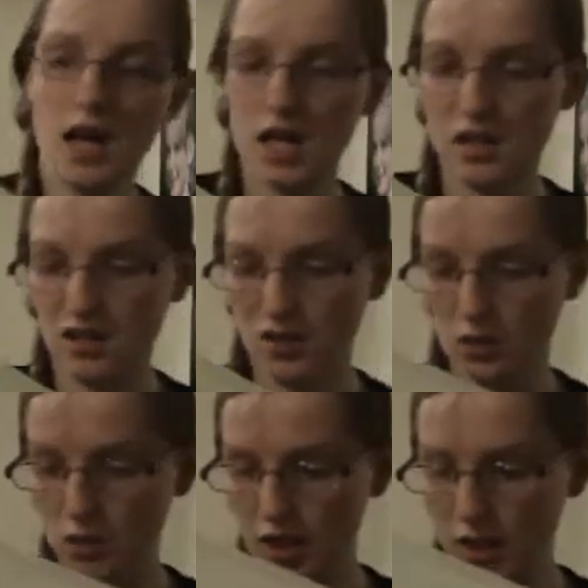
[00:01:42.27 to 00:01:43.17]
And
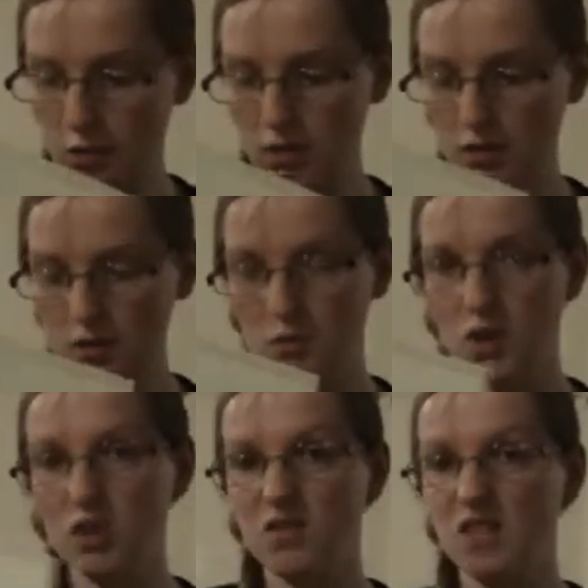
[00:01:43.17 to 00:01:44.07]
sort out because
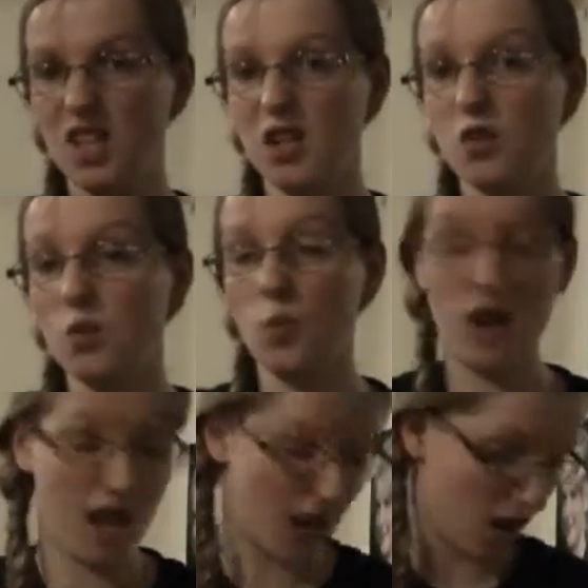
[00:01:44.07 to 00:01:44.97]
most of doesn't
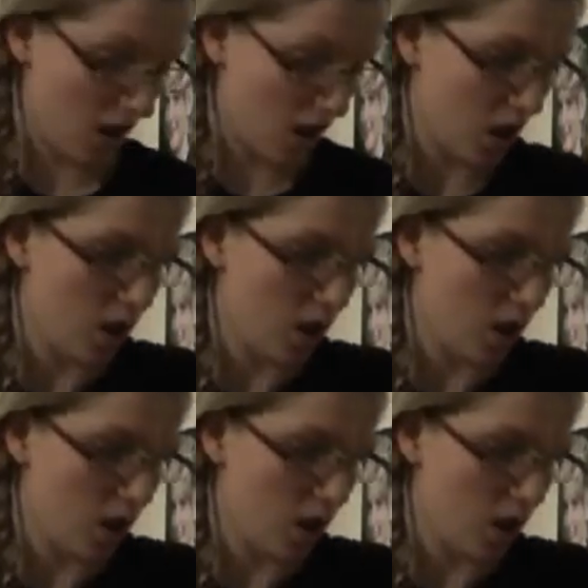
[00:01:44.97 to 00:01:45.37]
wear